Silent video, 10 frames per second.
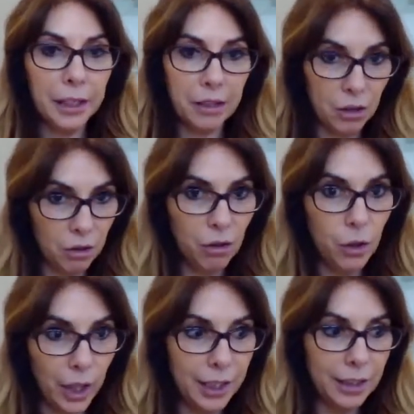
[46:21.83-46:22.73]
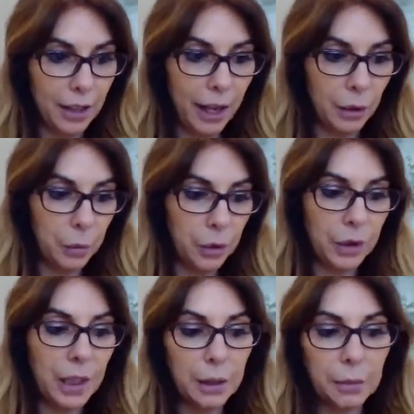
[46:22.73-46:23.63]
It's trying to help you
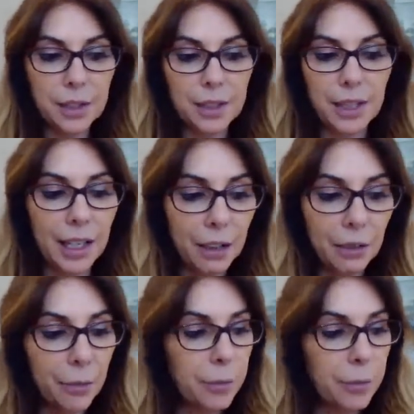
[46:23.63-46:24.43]
and keep you safe.